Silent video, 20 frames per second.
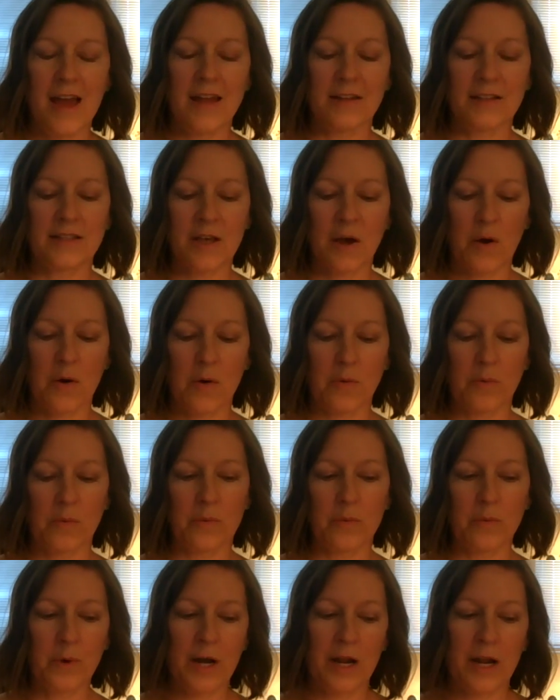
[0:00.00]
And
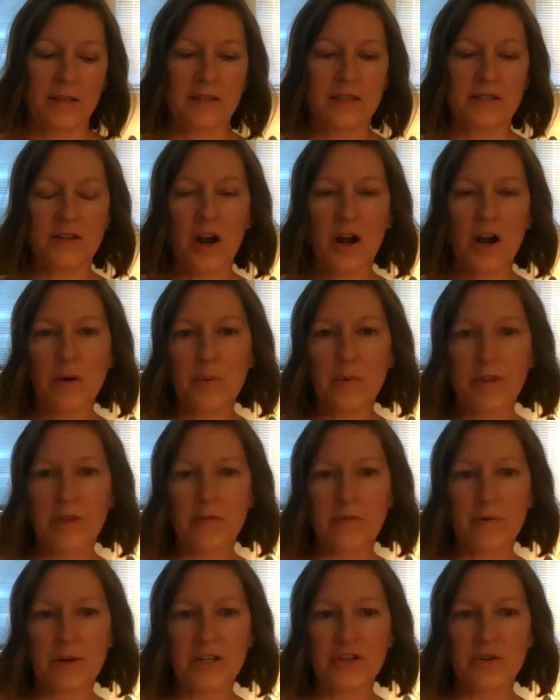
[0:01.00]
so when I start
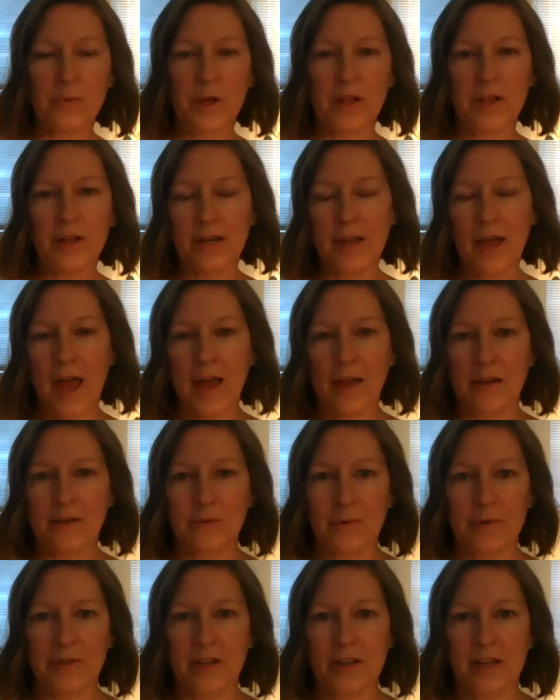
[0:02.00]
with a ritual and
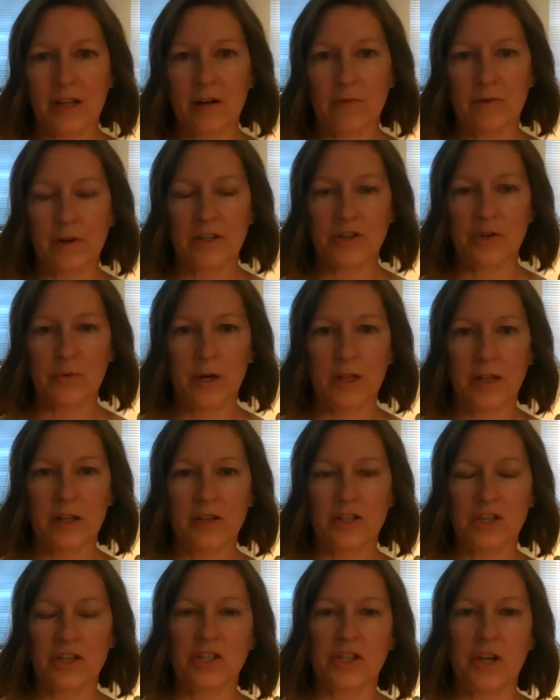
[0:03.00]
end with a little ritual,
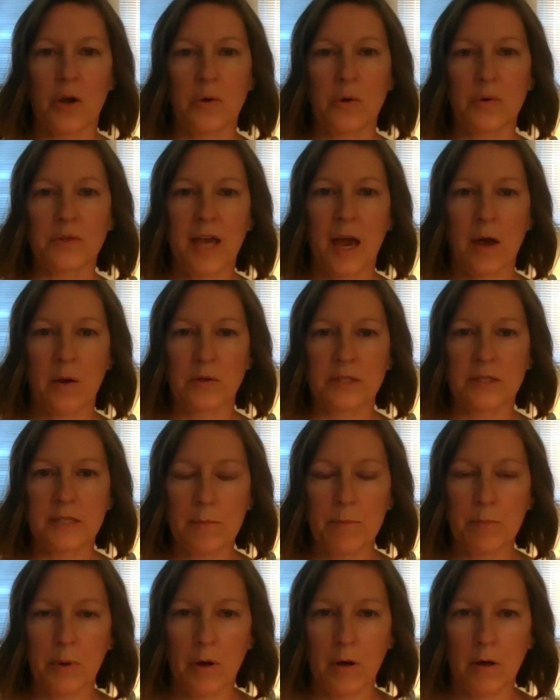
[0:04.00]
it just shows how
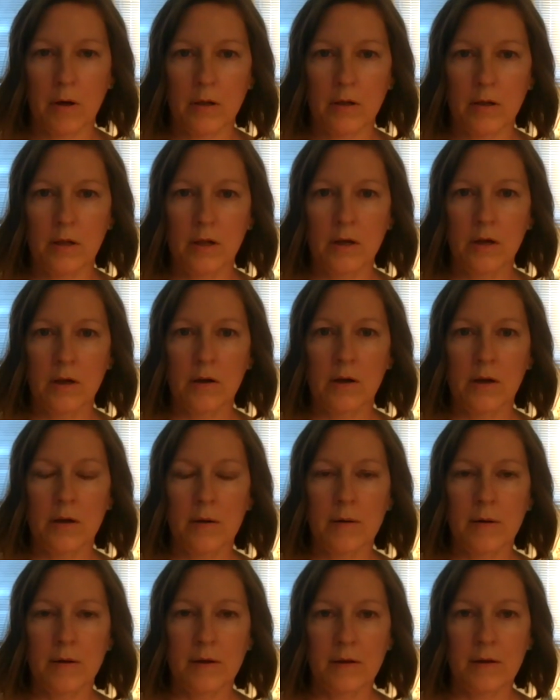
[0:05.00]
simple
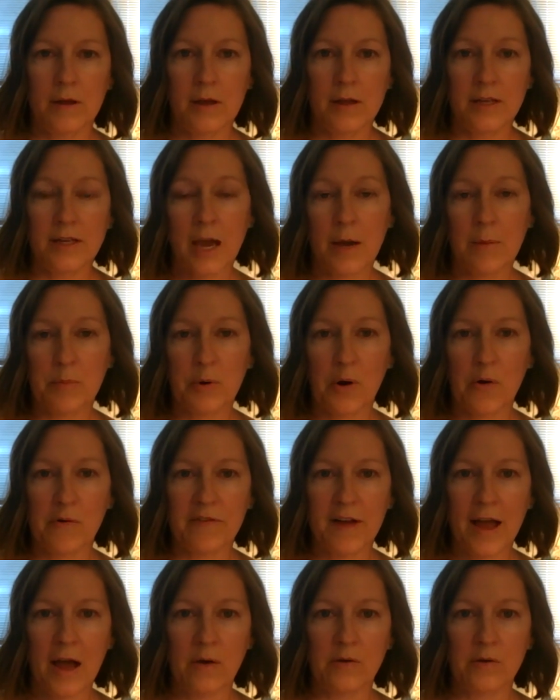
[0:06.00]
yet
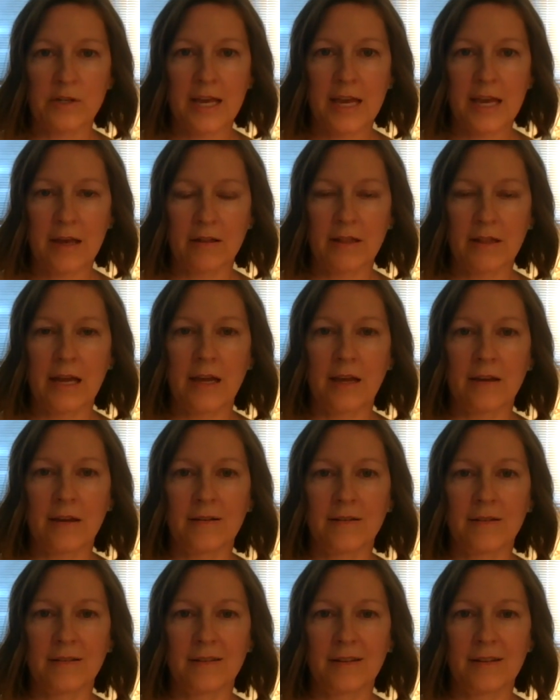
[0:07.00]
profound healing
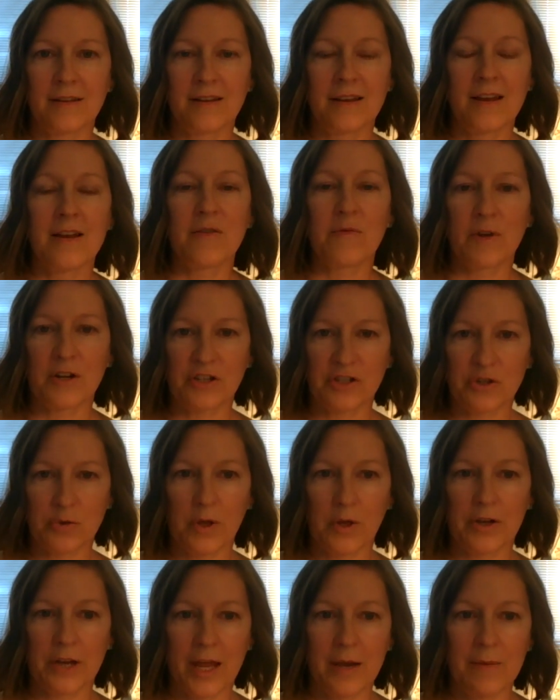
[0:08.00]

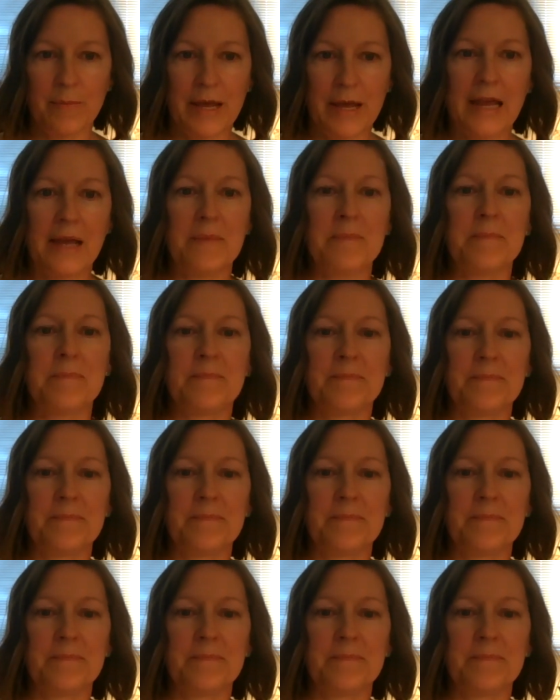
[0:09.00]
ritual can be.